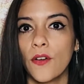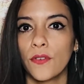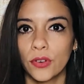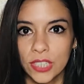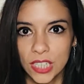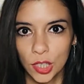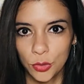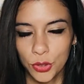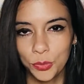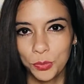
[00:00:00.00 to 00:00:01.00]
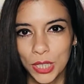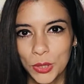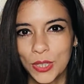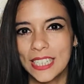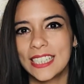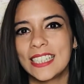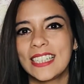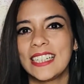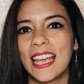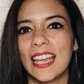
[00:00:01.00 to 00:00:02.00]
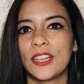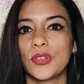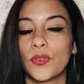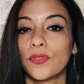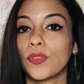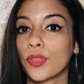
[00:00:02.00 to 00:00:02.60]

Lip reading: for children between the age of